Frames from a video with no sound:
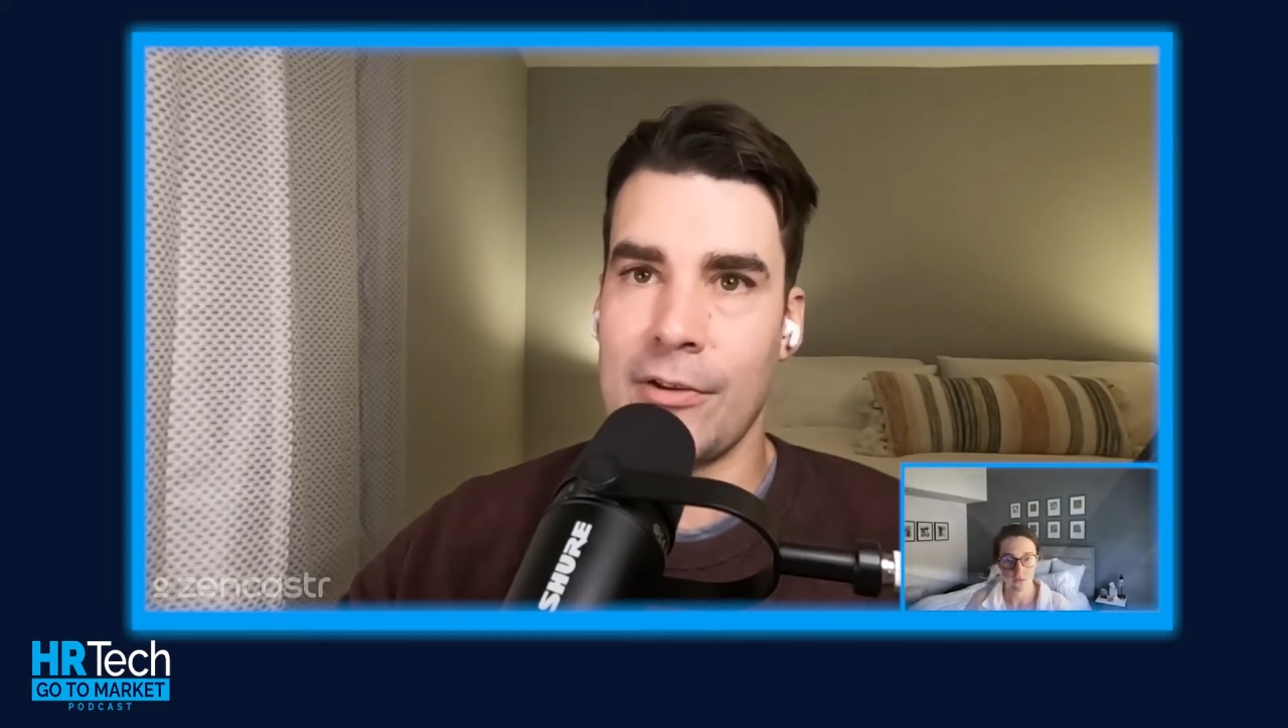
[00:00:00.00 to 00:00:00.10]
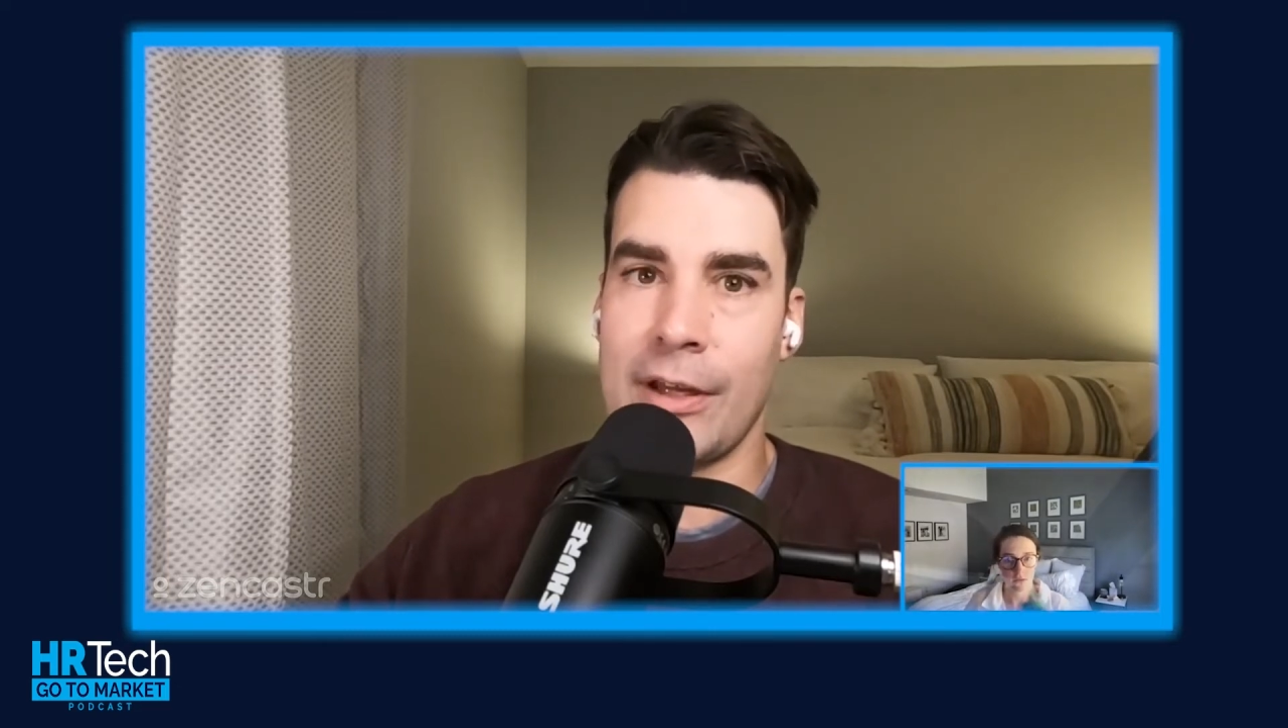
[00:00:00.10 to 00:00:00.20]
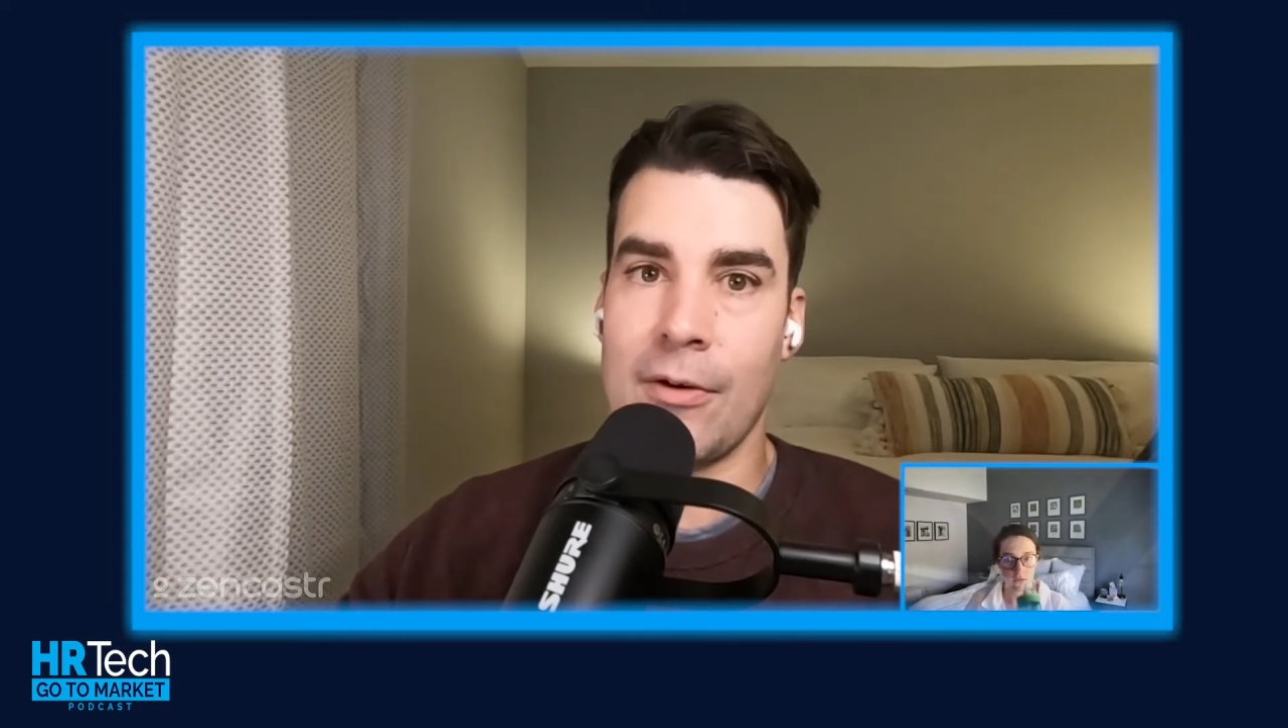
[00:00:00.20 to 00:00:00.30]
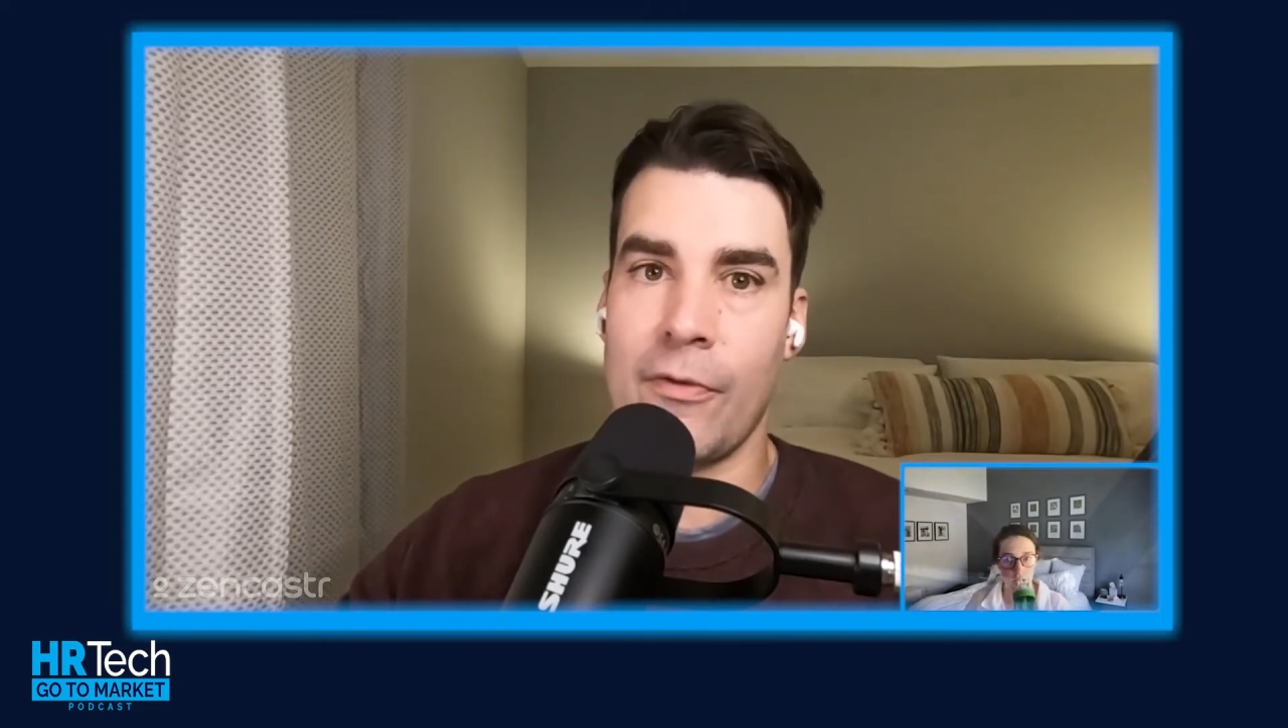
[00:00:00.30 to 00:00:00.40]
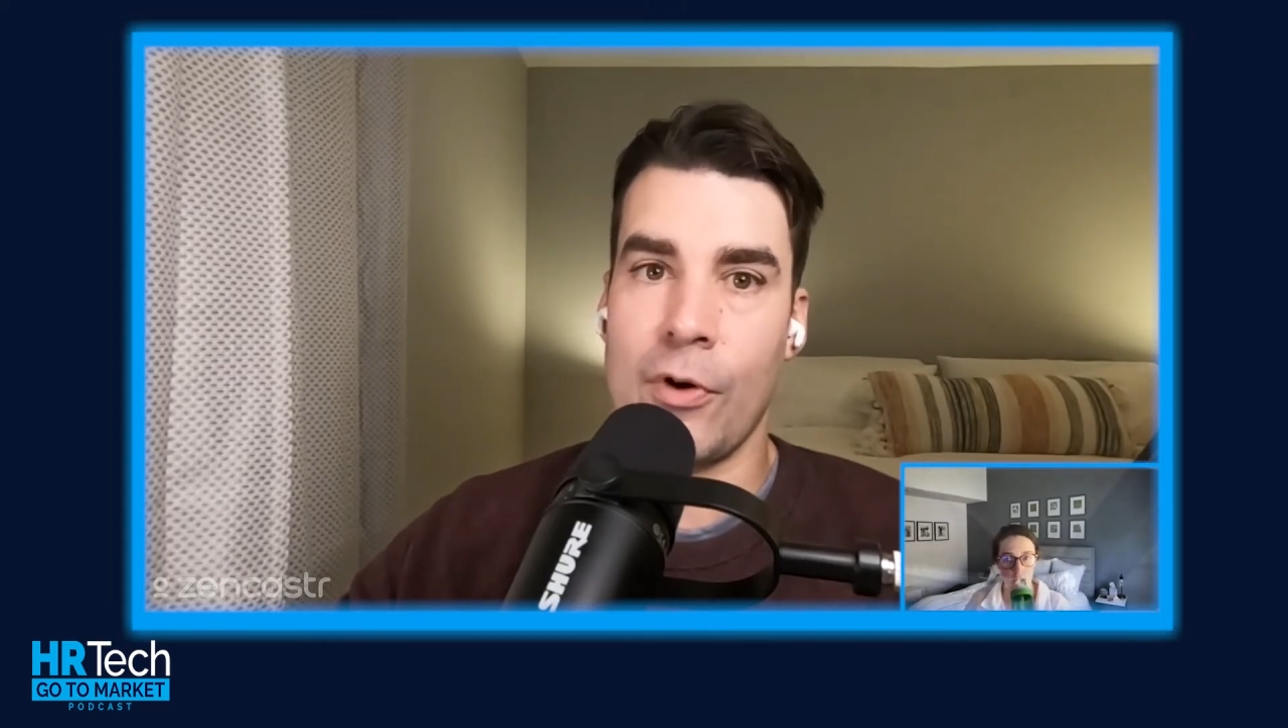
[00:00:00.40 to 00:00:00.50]
like
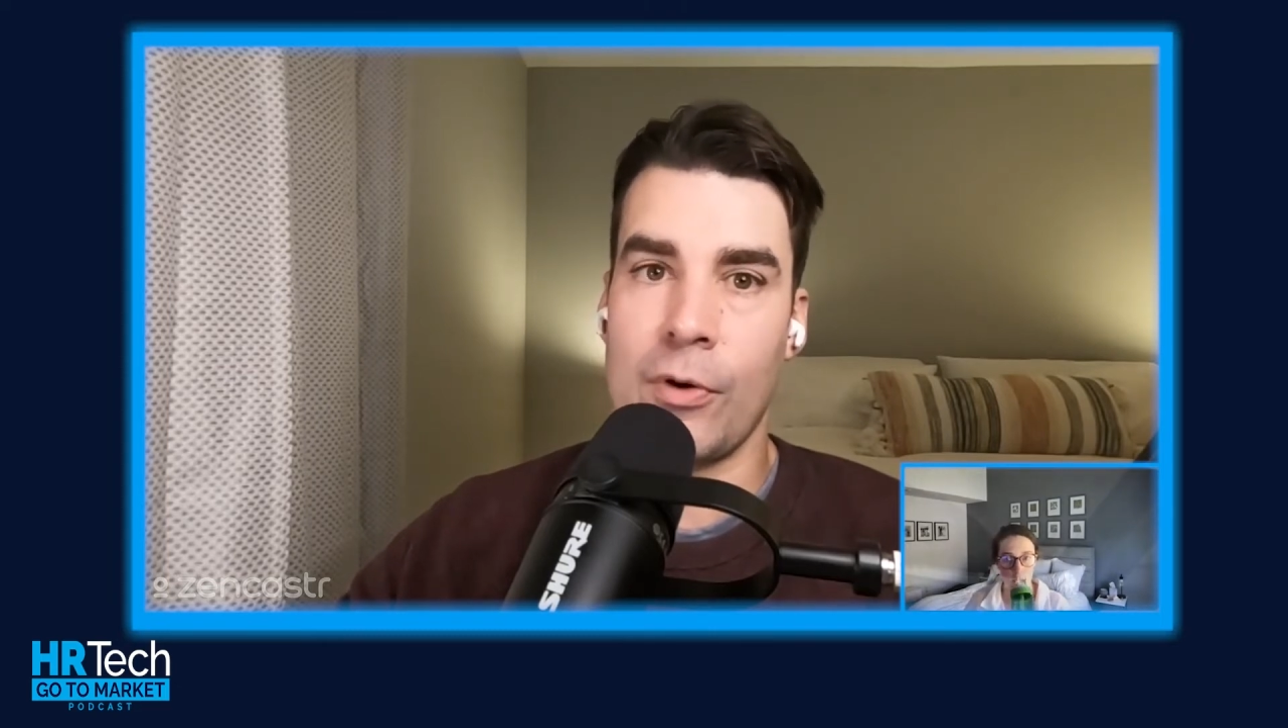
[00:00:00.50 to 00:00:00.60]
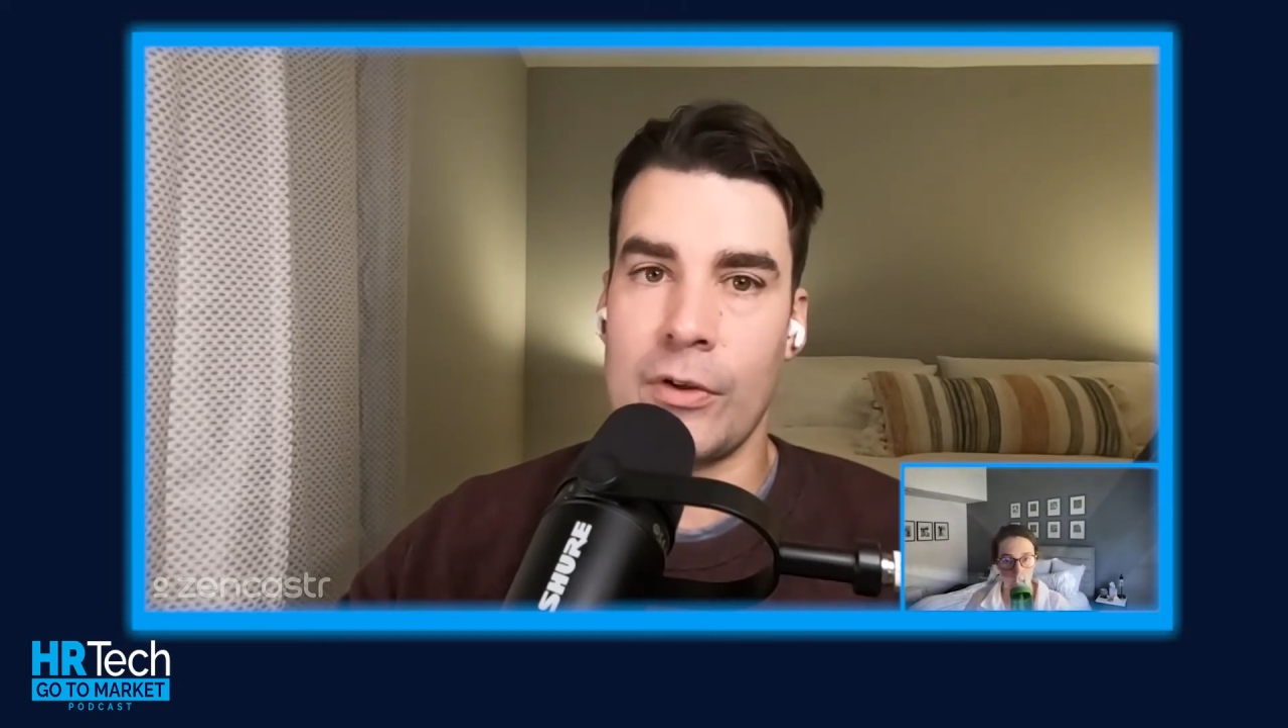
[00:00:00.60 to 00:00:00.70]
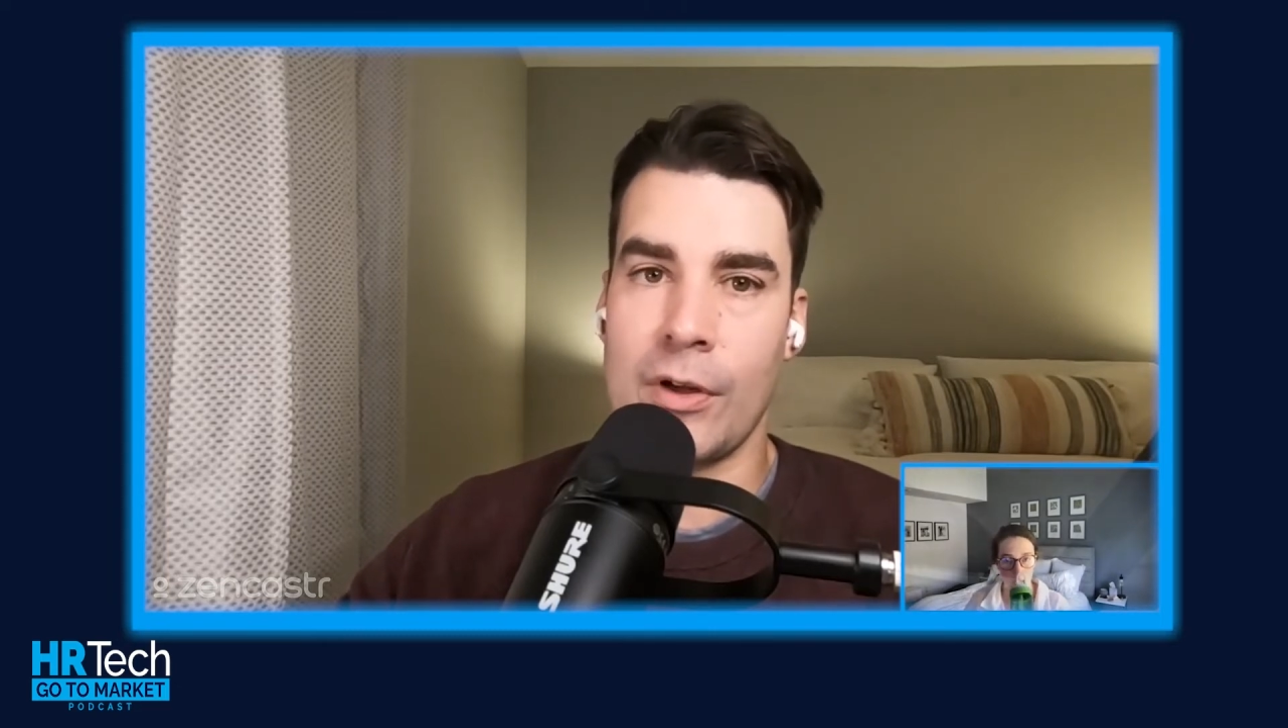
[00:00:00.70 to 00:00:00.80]
a focus